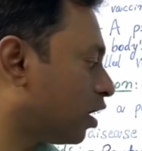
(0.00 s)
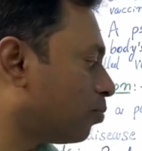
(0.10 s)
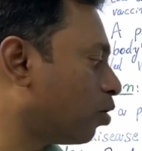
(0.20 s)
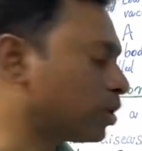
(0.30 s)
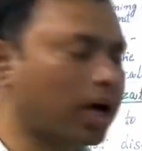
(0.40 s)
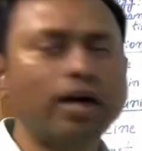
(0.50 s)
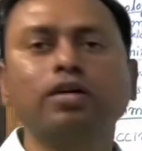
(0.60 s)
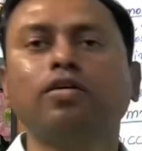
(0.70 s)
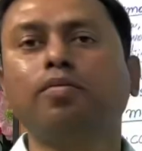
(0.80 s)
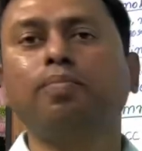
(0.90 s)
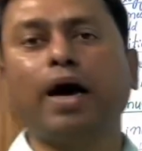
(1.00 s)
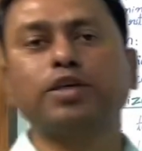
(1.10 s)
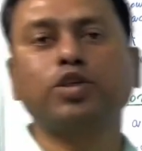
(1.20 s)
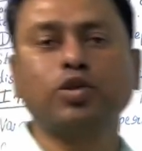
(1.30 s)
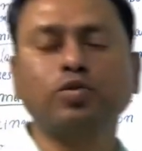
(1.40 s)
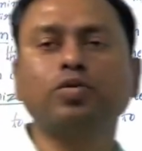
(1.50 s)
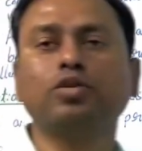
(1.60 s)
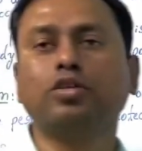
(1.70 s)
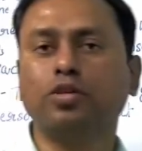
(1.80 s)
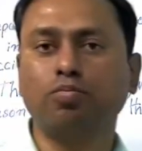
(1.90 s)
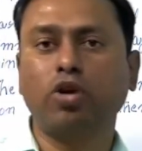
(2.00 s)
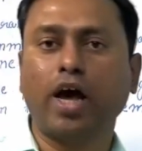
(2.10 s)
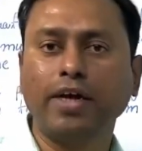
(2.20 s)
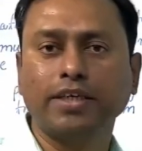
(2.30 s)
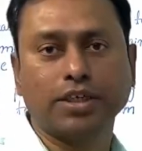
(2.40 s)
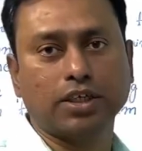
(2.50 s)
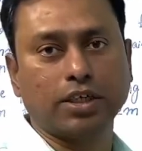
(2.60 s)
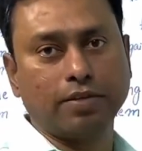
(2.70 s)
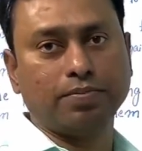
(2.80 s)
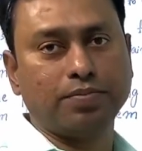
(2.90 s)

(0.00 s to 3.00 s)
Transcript: about the passive immunization.